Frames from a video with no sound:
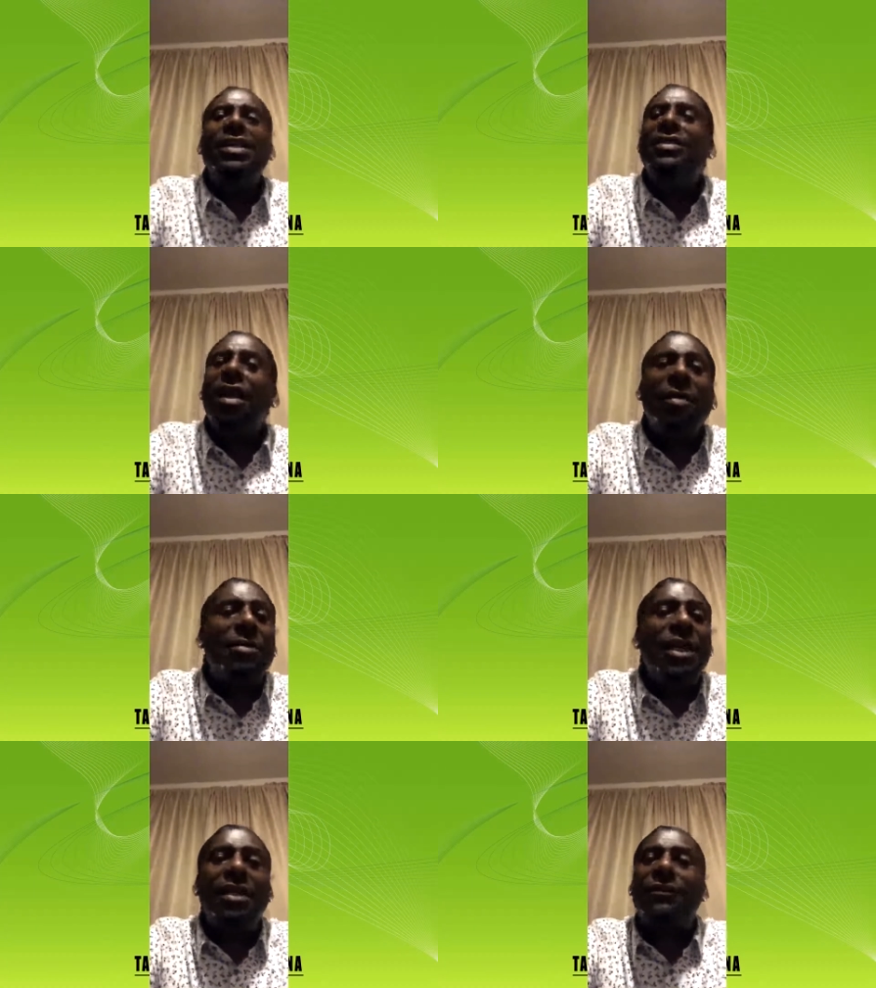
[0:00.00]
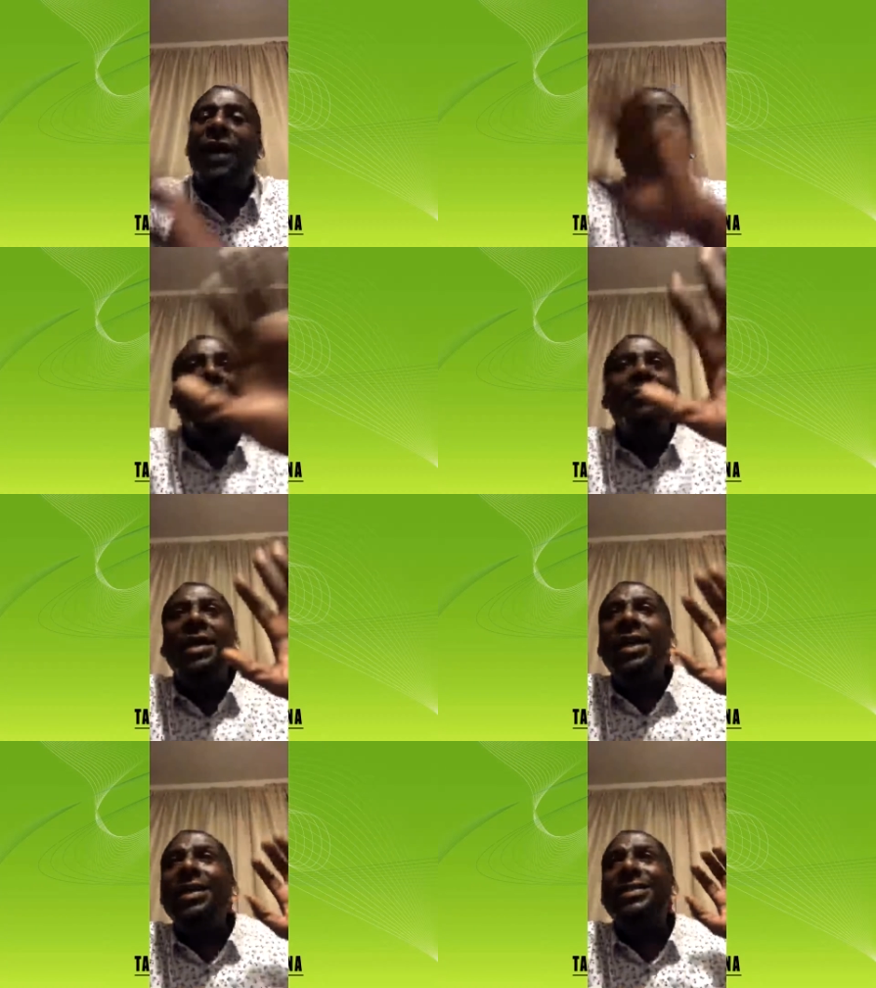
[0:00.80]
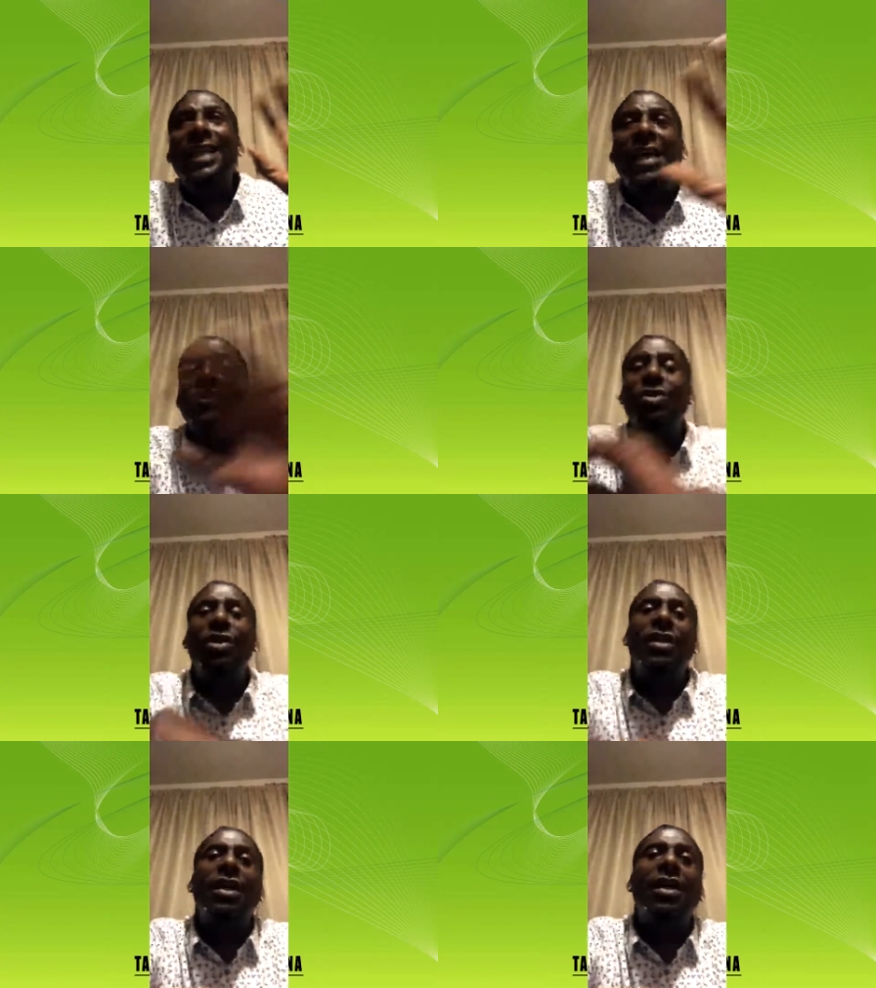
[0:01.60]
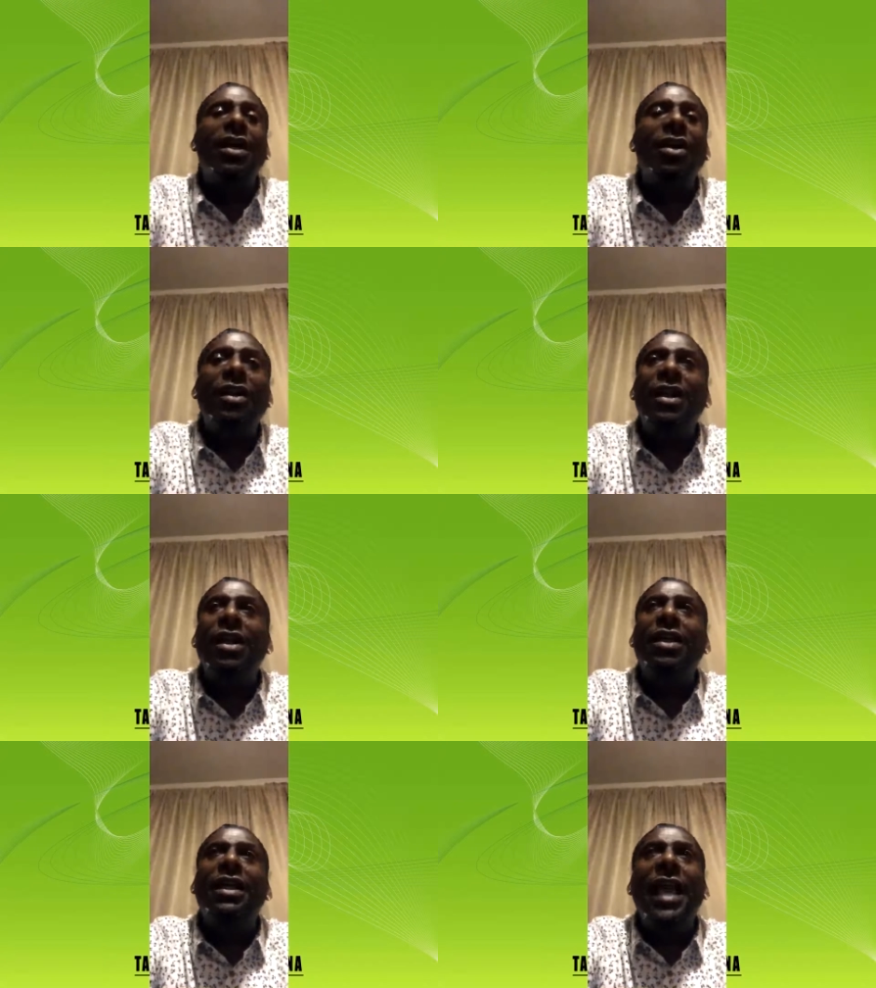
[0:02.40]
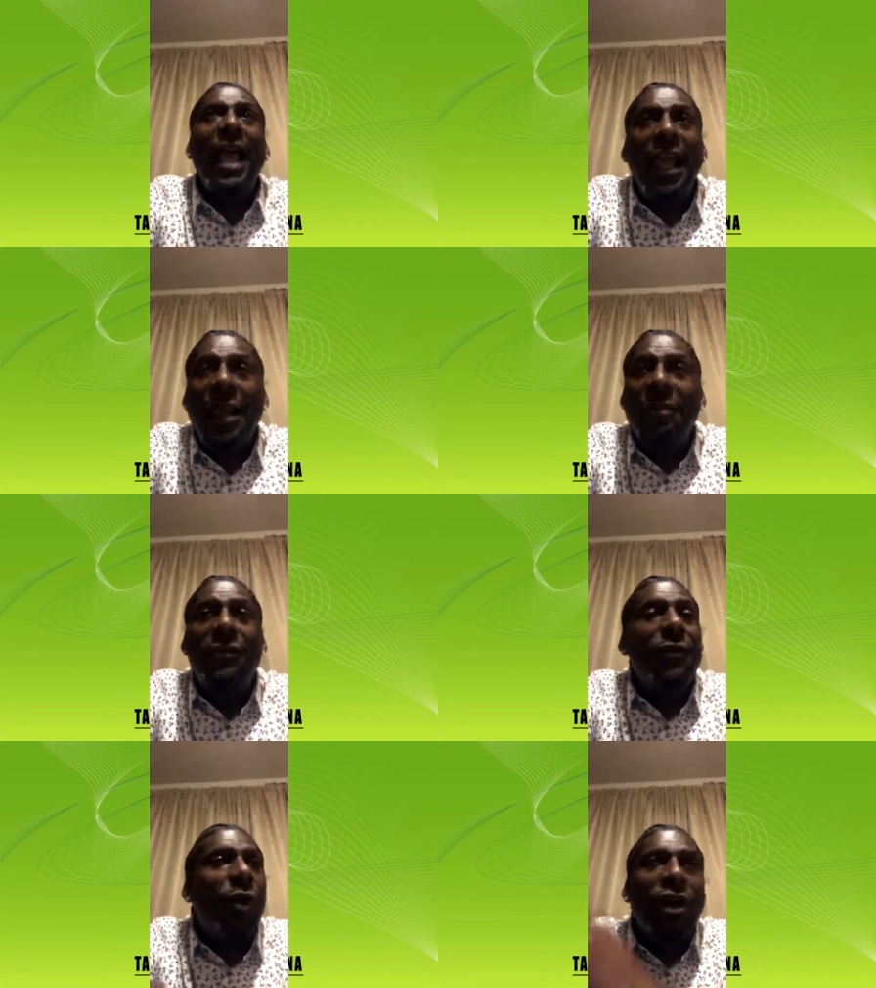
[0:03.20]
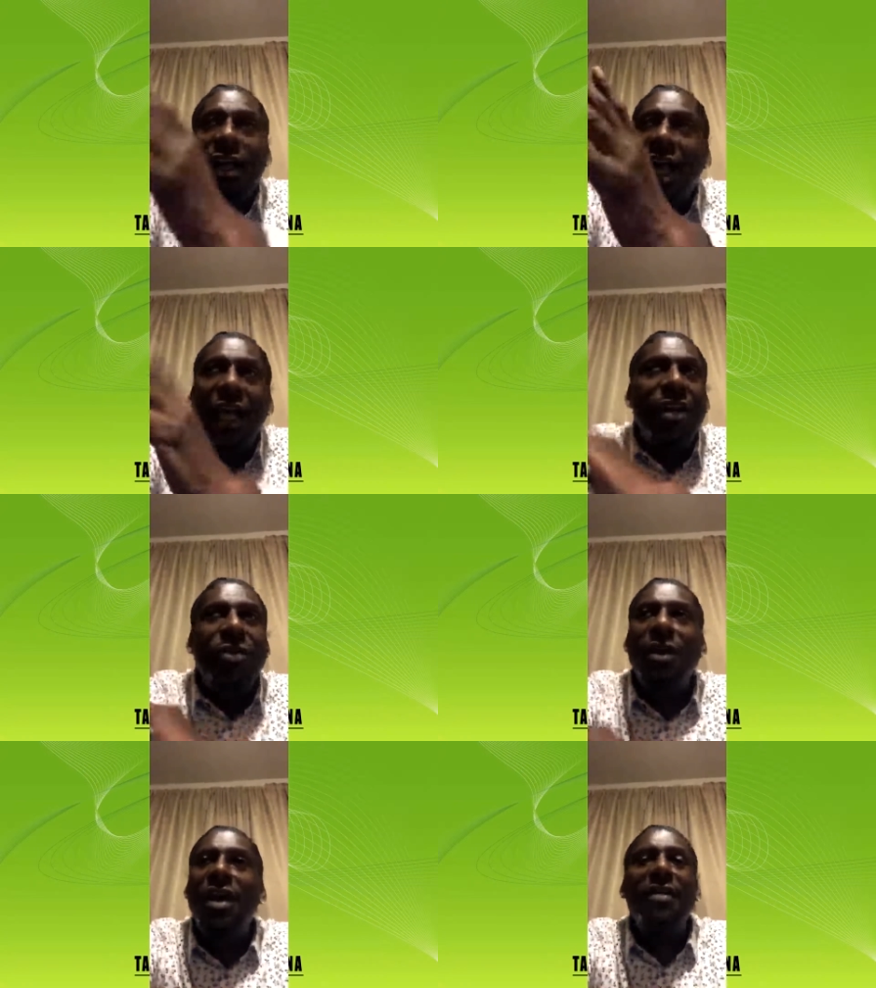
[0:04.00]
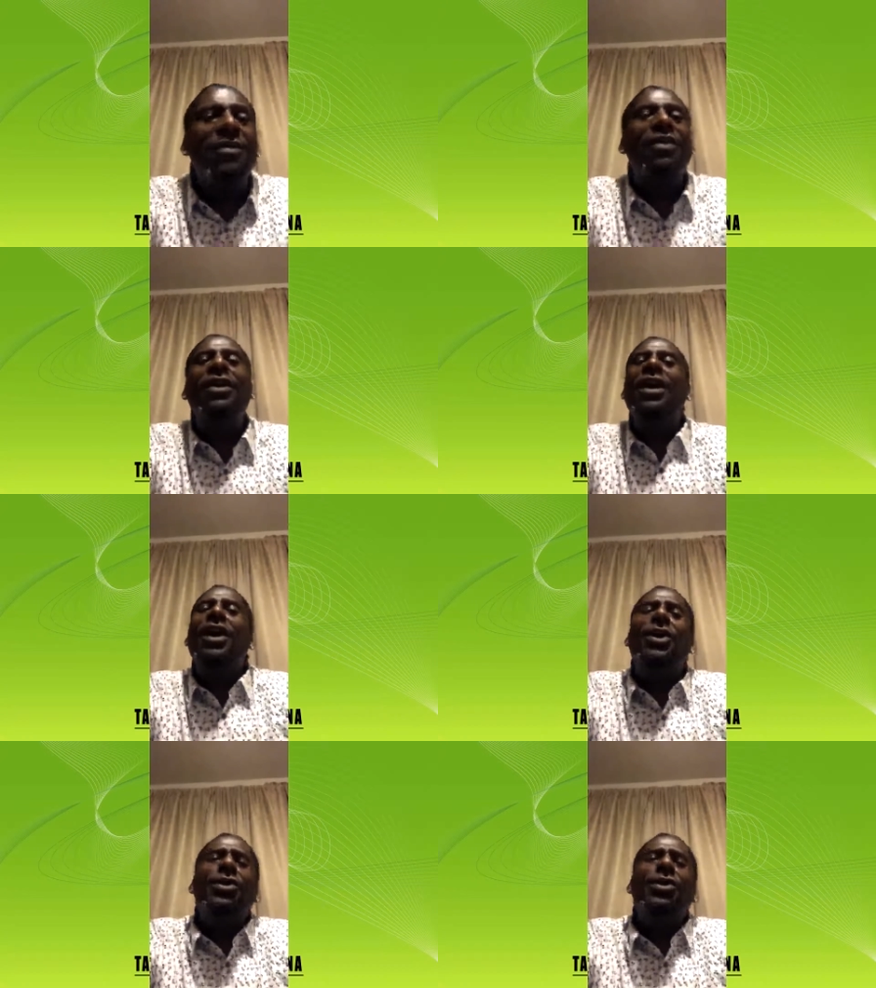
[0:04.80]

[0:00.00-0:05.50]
something, 5 minutes less on the game, Fortnite or whatever. Just